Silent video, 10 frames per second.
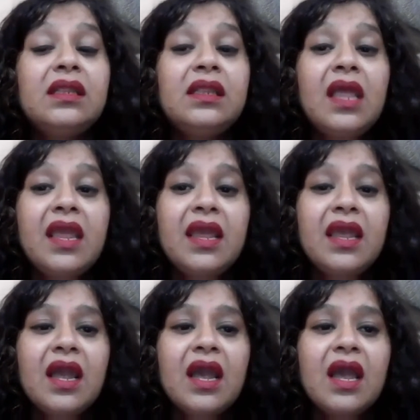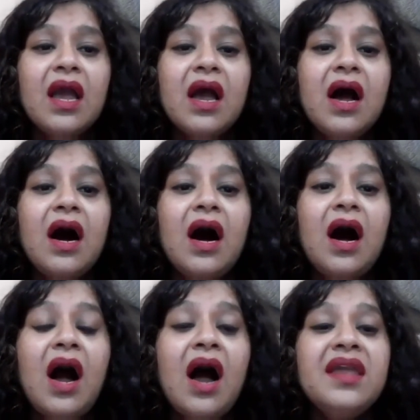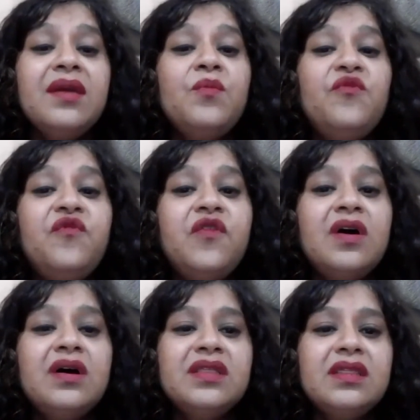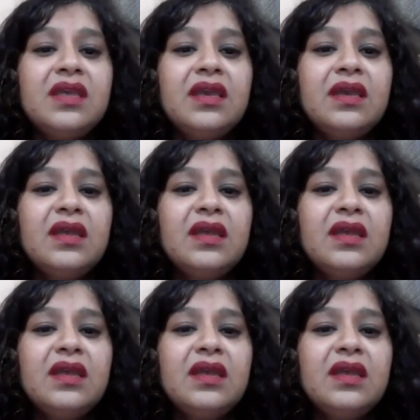think, I am worthy.